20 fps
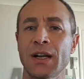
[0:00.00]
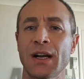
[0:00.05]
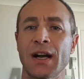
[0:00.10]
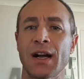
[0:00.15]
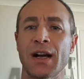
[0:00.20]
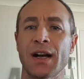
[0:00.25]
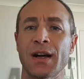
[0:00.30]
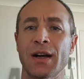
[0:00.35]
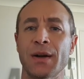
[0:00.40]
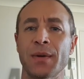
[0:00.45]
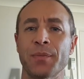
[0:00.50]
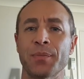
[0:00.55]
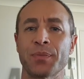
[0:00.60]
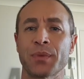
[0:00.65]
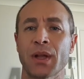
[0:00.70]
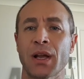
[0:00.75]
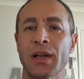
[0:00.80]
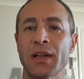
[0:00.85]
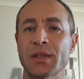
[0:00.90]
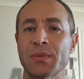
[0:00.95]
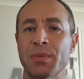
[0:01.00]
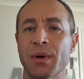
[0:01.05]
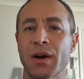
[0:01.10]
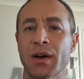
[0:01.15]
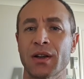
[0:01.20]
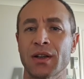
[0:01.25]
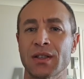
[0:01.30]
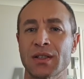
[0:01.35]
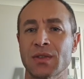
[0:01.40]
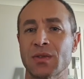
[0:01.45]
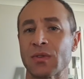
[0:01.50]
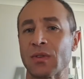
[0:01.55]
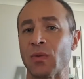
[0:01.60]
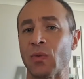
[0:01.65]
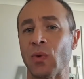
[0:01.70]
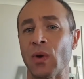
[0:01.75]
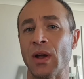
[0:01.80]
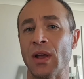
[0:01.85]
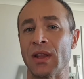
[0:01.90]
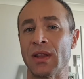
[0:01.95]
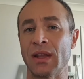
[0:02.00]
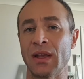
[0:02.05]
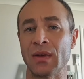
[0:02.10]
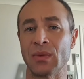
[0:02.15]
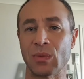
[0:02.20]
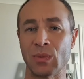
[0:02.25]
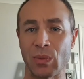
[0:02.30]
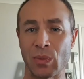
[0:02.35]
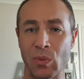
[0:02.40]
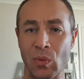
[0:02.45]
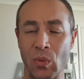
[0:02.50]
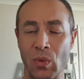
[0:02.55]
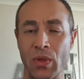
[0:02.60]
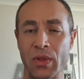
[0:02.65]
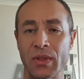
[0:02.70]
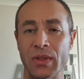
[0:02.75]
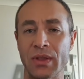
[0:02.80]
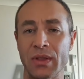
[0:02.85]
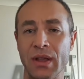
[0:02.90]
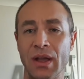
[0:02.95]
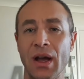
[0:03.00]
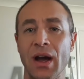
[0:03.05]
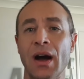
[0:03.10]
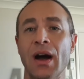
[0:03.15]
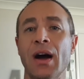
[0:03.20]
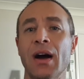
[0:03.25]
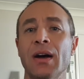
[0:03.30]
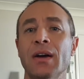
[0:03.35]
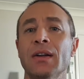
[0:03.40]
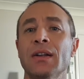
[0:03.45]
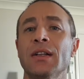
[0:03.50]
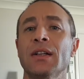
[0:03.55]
I list bargains where they are